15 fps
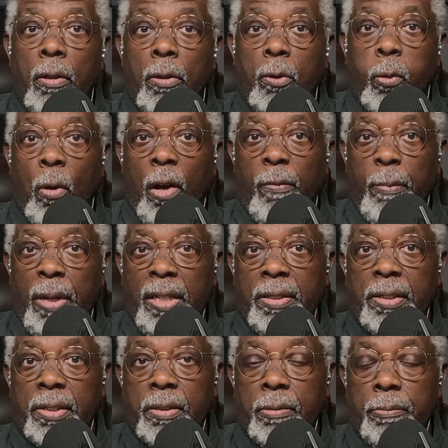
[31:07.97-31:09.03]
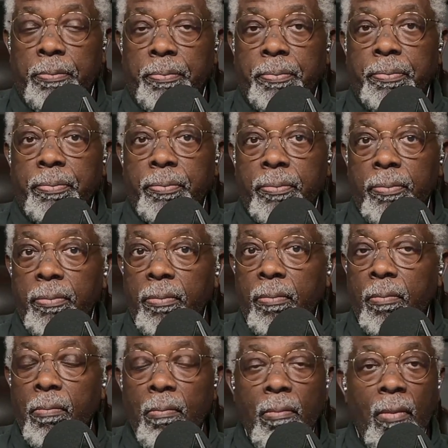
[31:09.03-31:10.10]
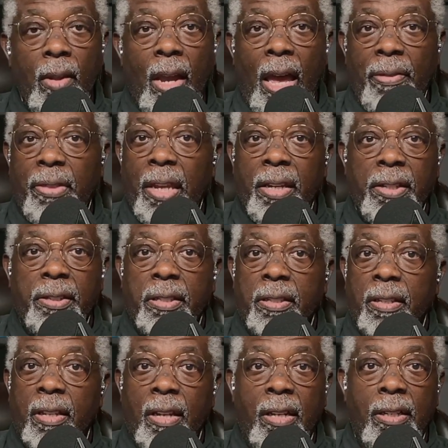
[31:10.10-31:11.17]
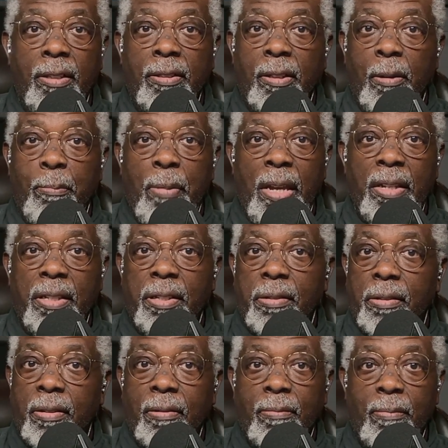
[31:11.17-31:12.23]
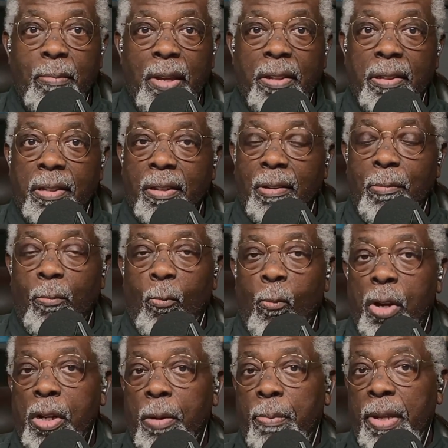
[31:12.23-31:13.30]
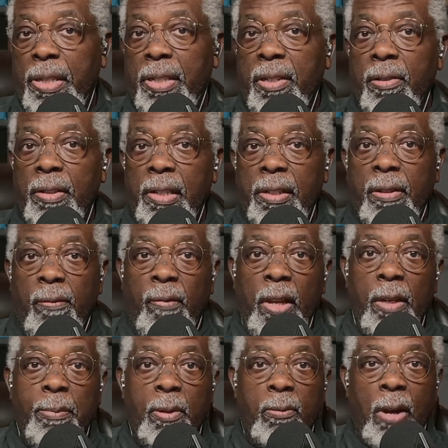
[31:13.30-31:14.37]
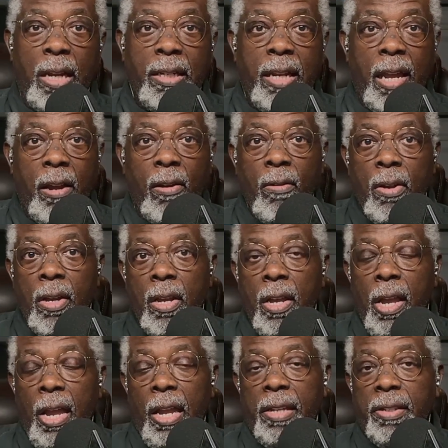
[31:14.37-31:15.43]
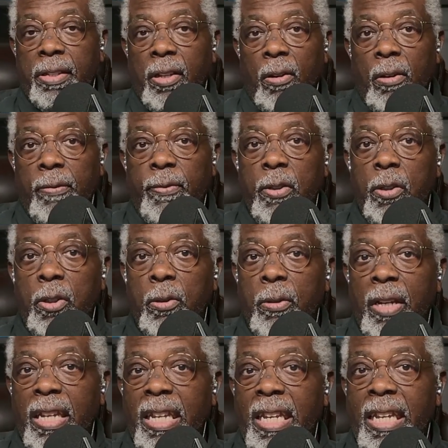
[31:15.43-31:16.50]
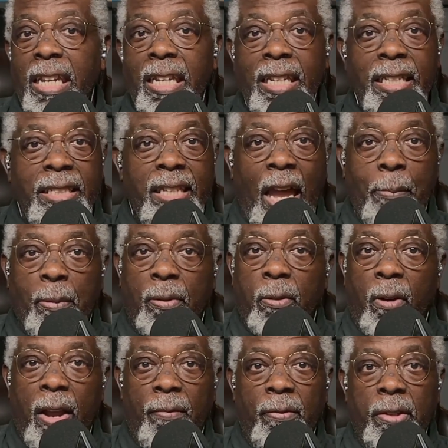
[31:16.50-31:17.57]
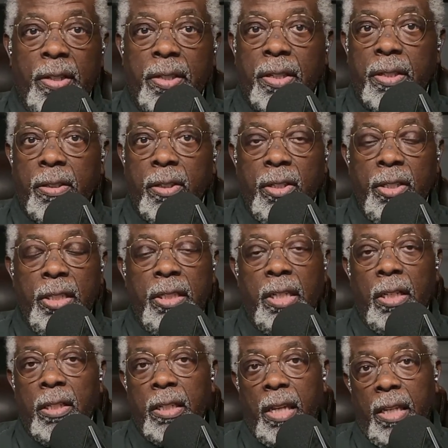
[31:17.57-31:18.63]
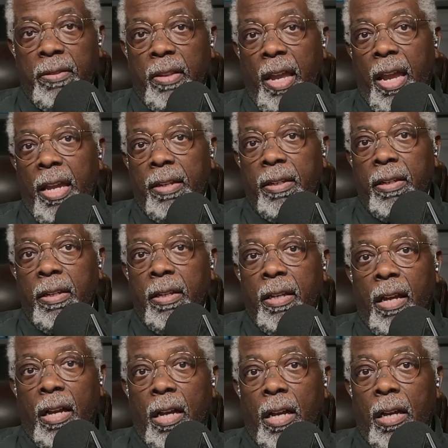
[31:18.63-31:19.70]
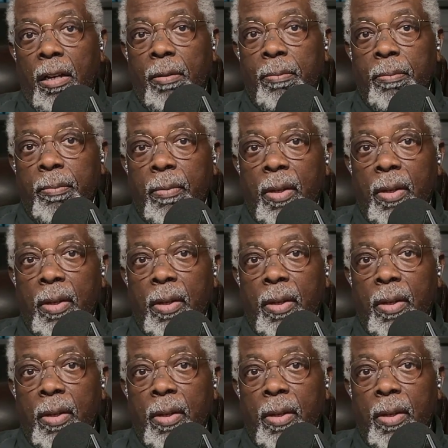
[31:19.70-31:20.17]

12 months. I think it's the best one of the best deals that's available right now. And so if you do any type of graphics, you need to look at that. And